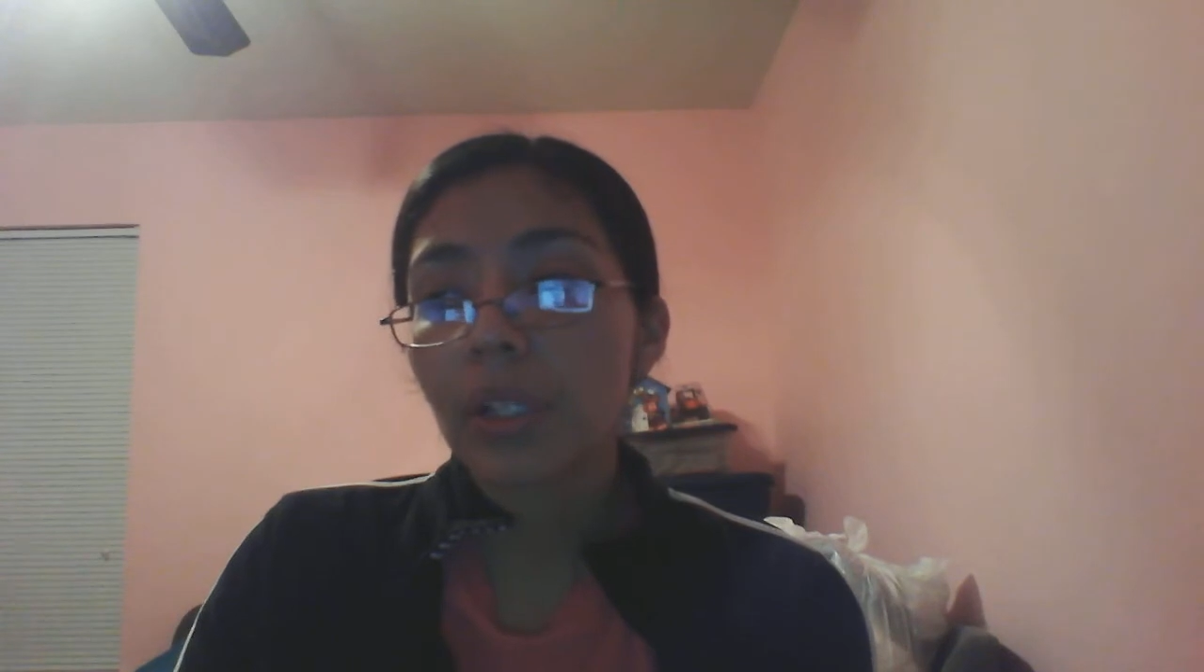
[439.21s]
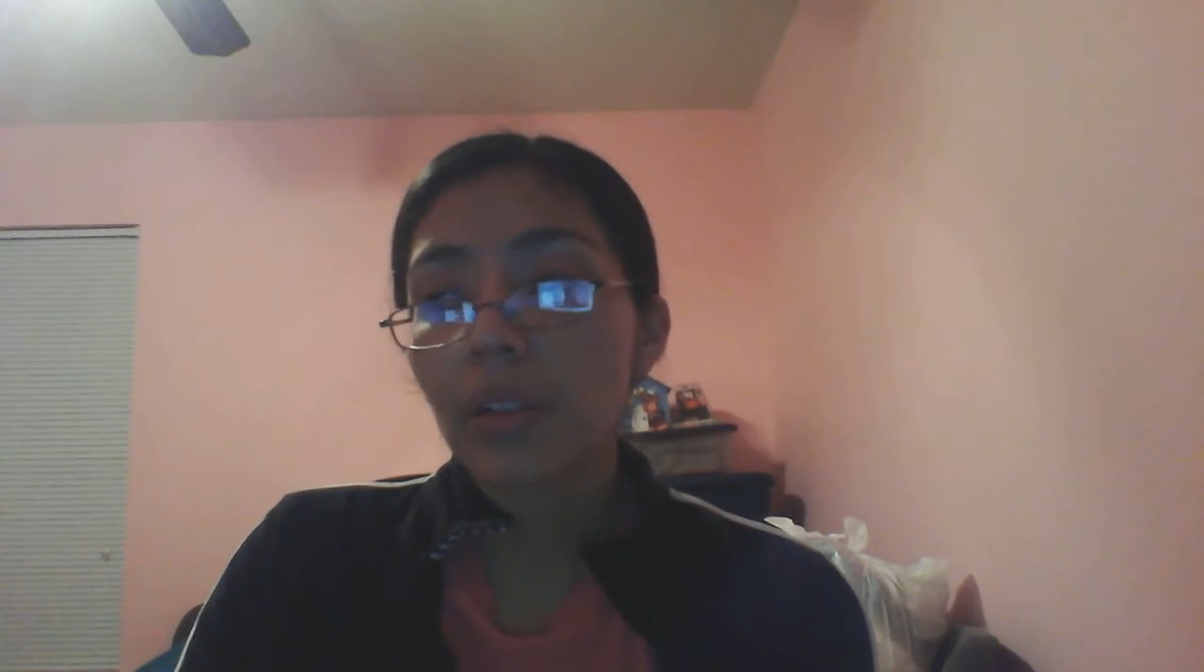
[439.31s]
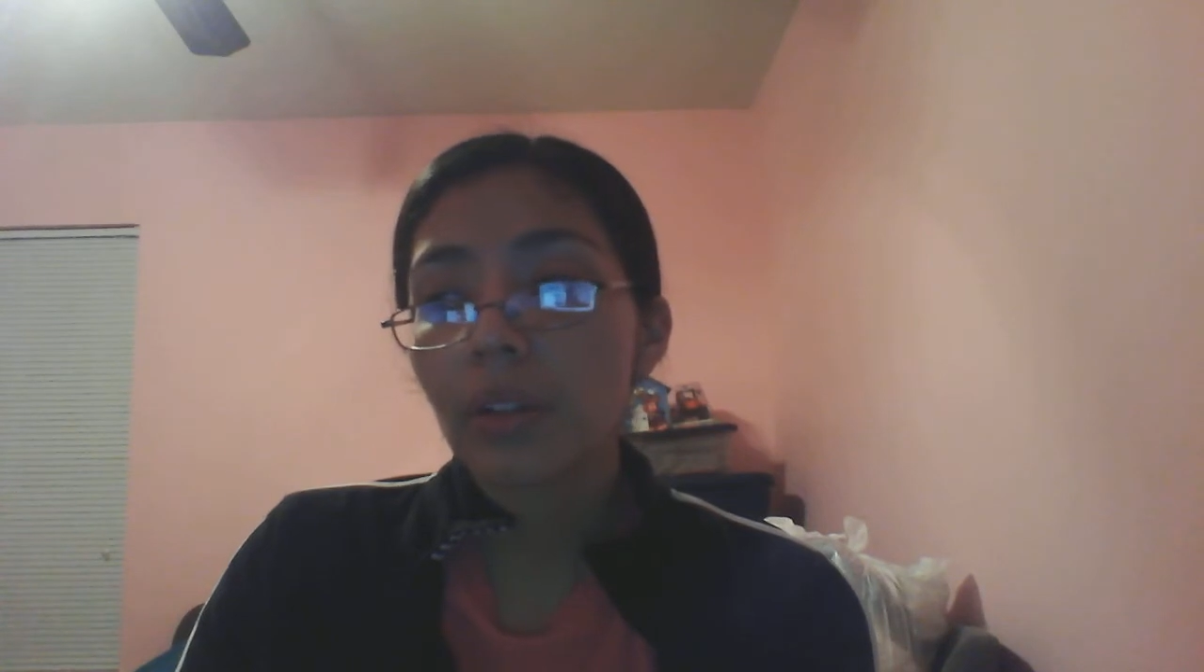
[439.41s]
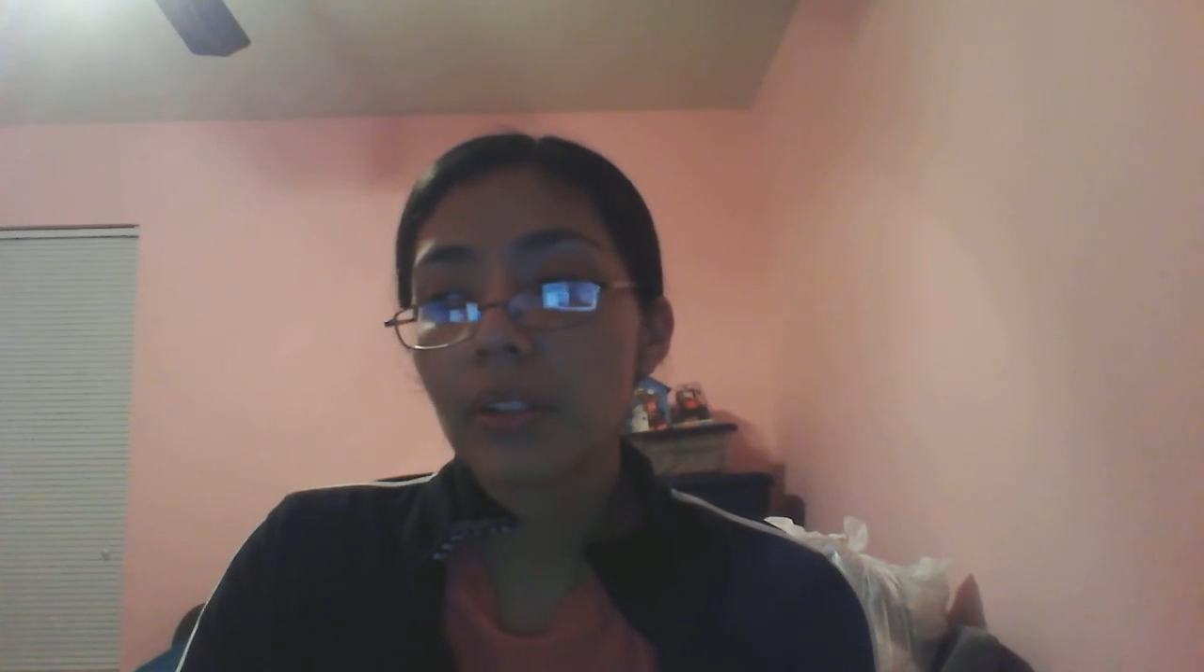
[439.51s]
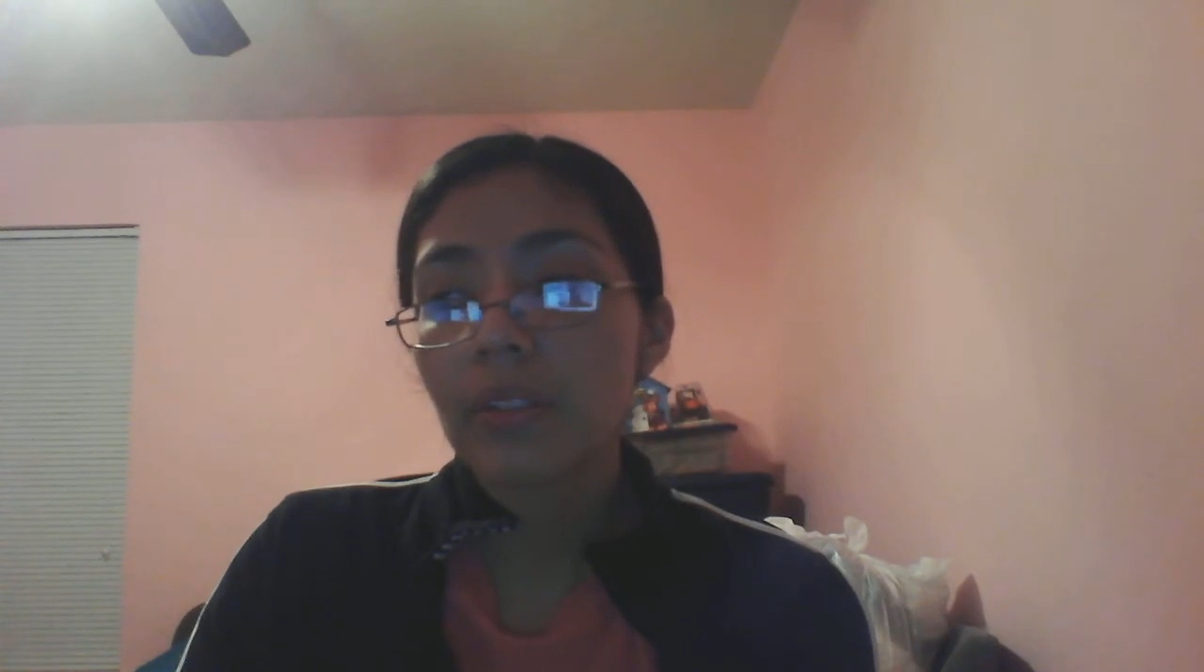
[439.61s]

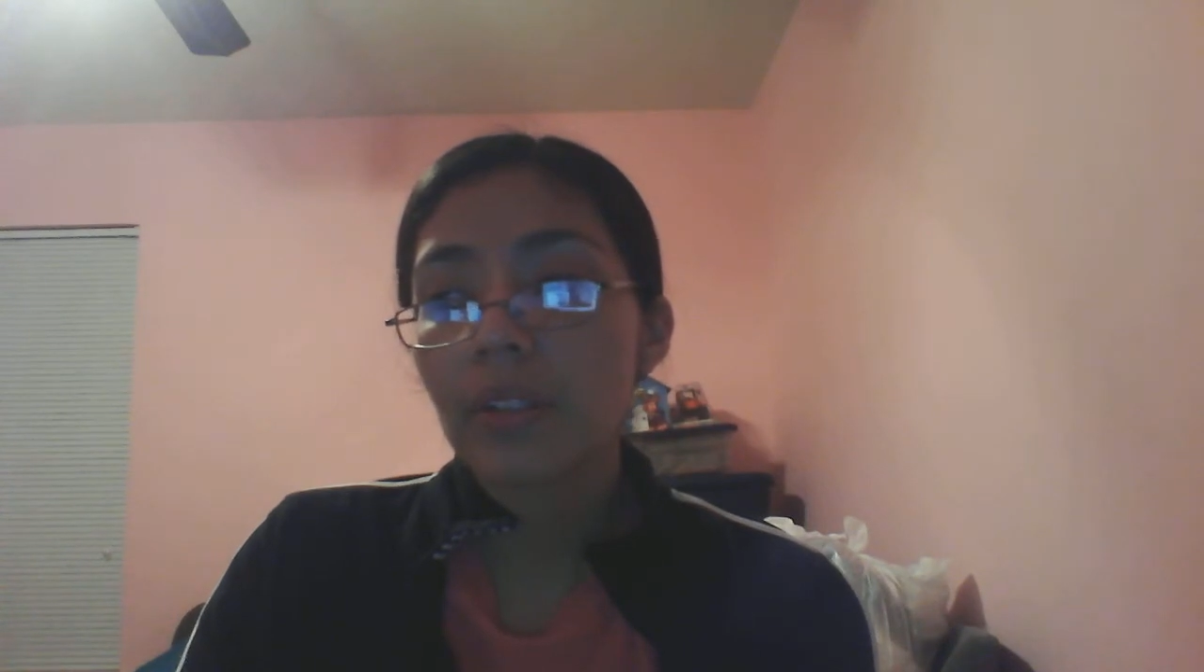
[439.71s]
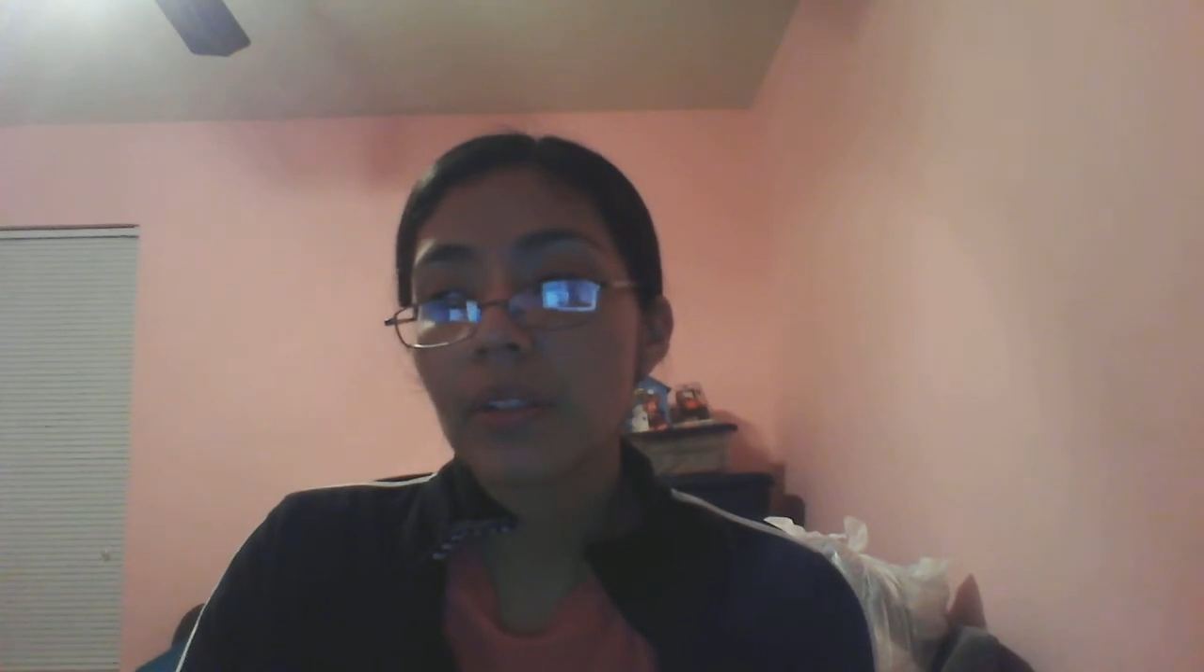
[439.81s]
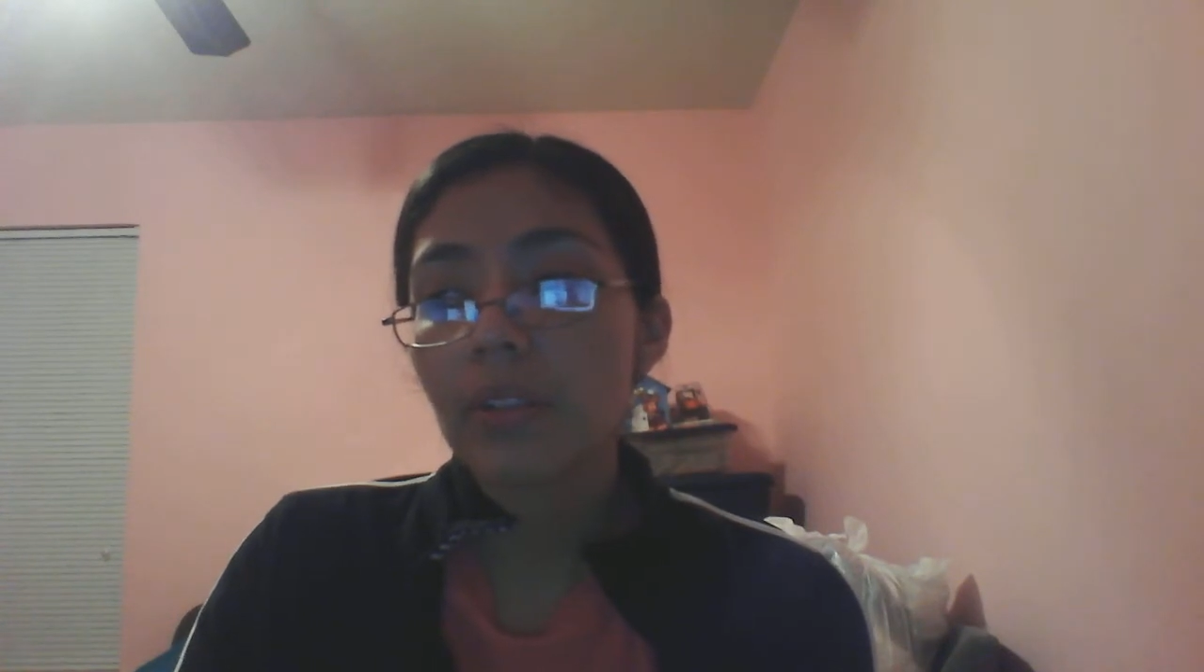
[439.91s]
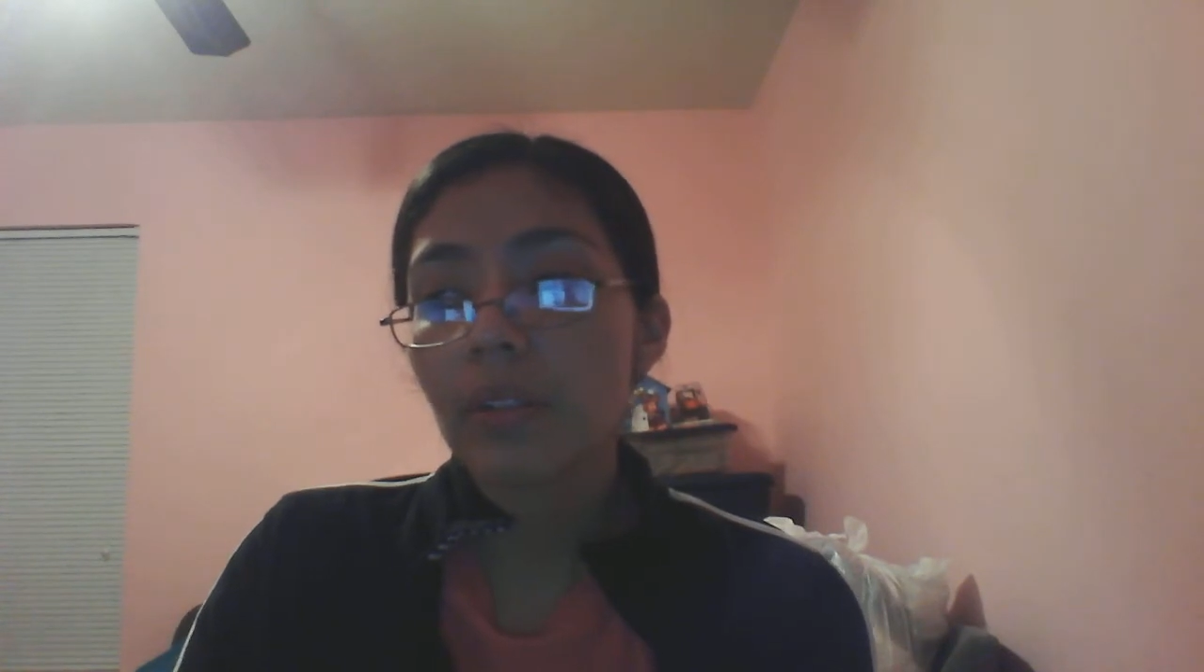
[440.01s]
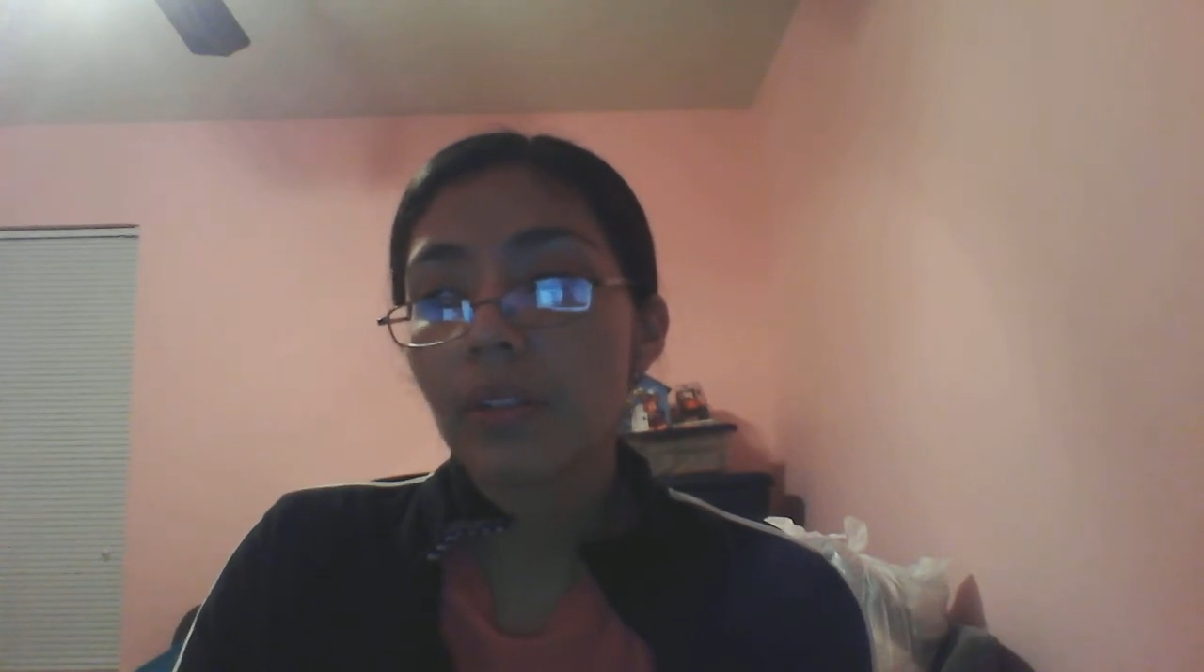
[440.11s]

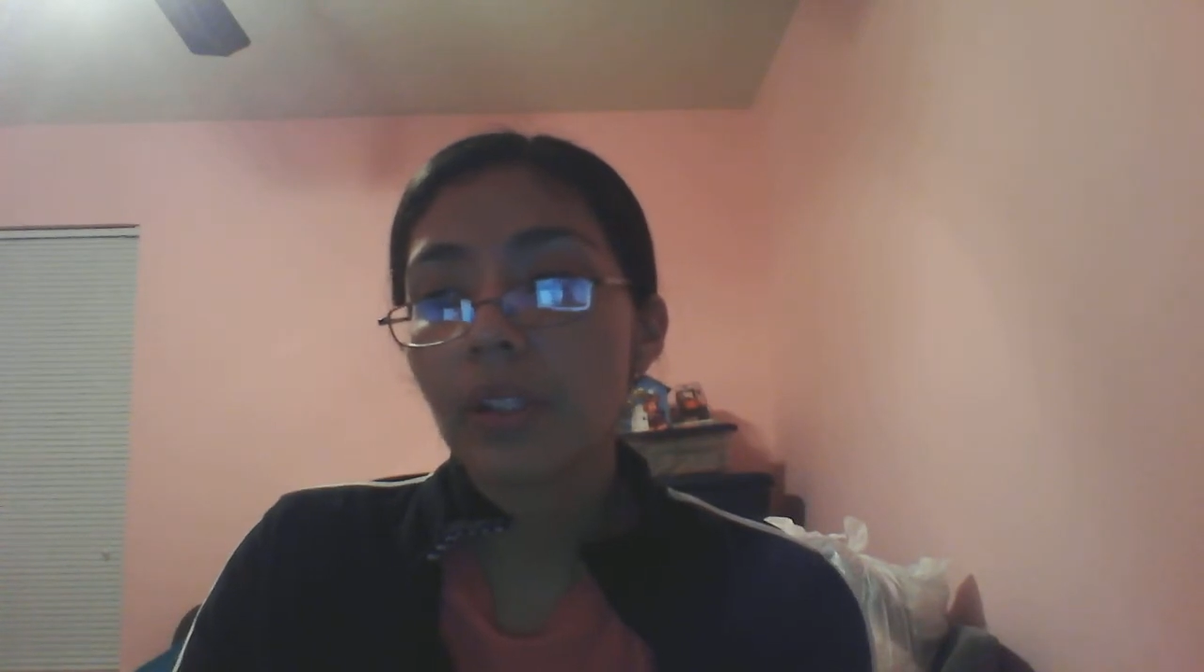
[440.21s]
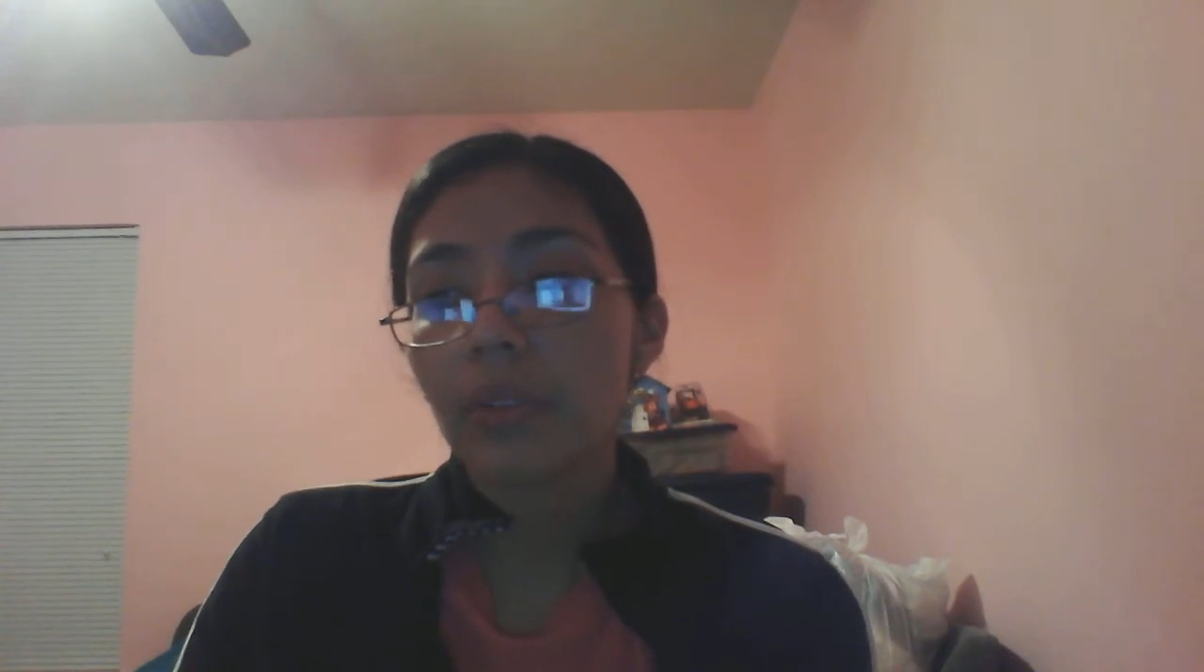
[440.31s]
cognizant of the